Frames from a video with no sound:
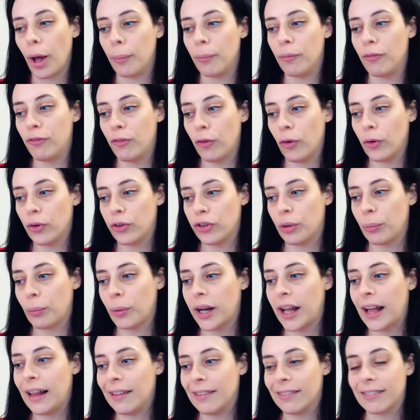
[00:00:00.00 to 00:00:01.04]
for someone
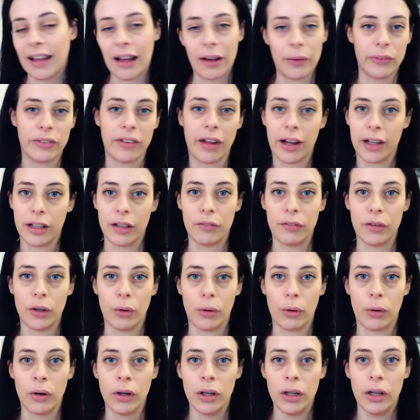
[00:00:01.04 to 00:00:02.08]
else outside of
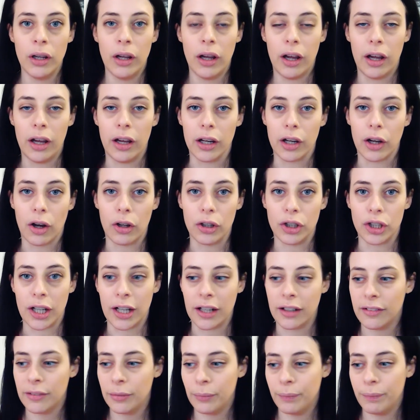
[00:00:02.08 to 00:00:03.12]
your
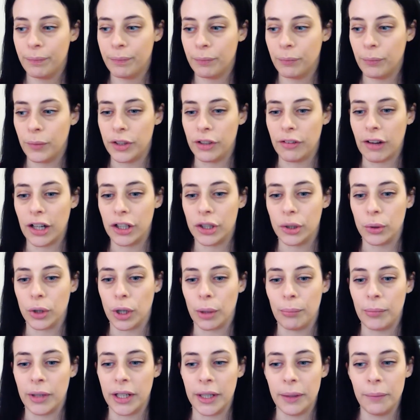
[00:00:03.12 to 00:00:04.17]
contract with your actual
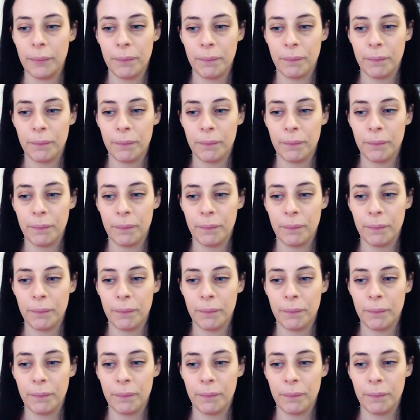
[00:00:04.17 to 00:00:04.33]
company?